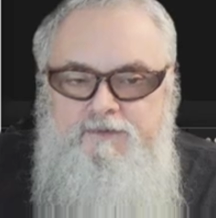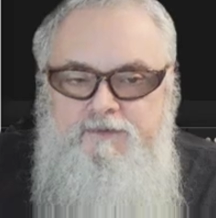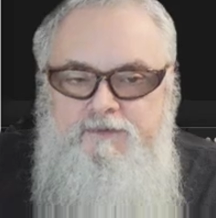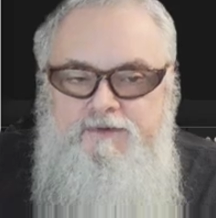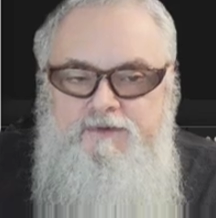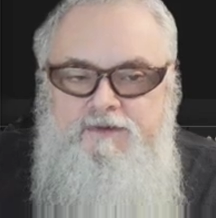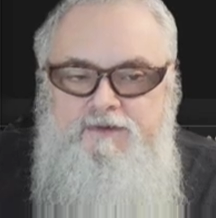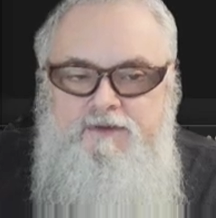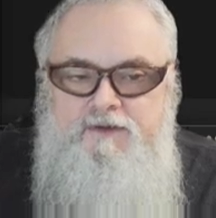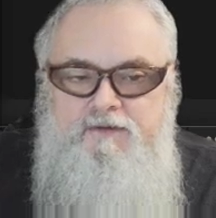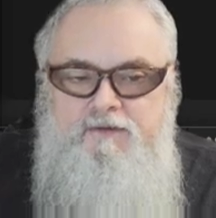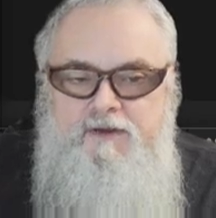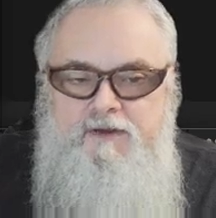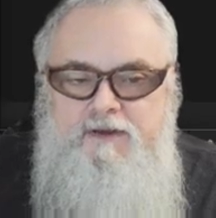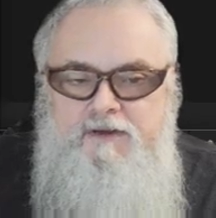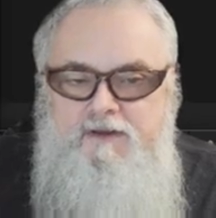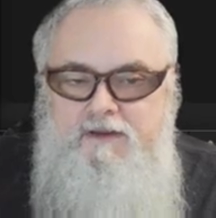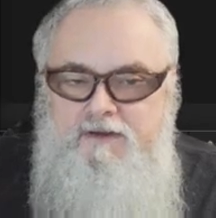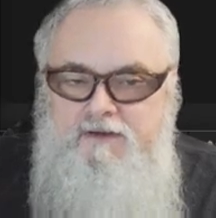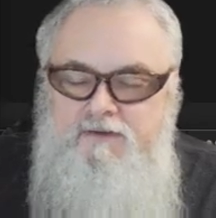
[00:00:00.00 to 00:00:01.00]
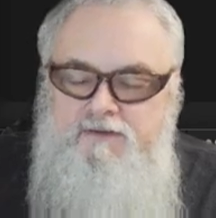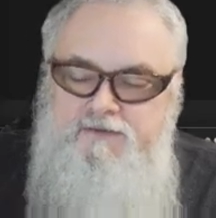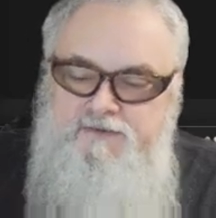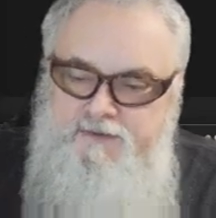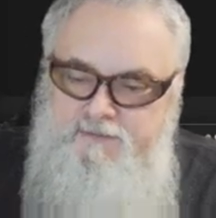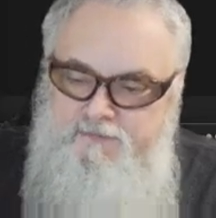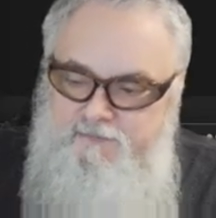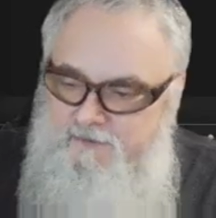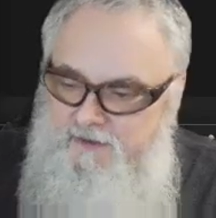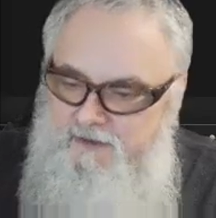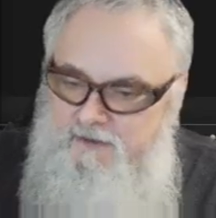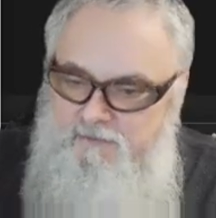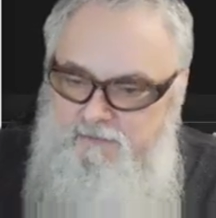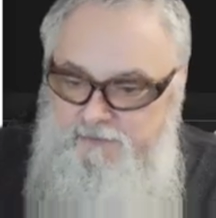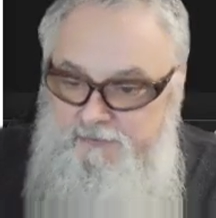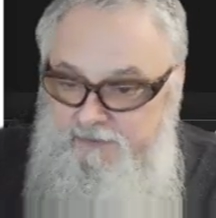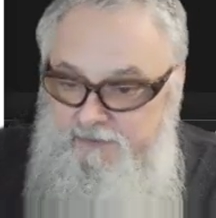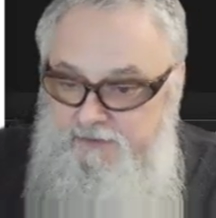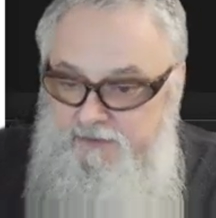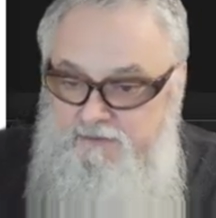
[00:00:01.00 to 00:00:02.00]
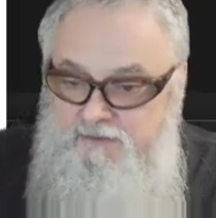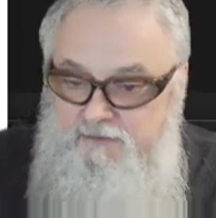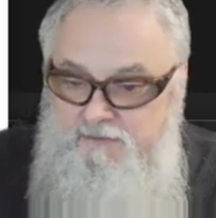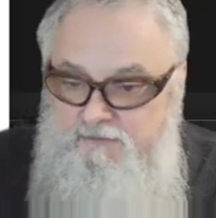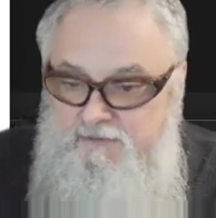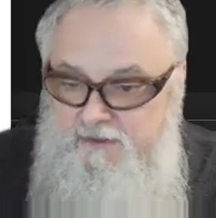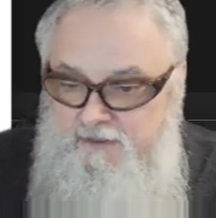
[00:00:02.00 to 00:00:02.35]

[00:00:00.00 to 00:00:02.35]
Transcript: So it's going to create a new zip file with a new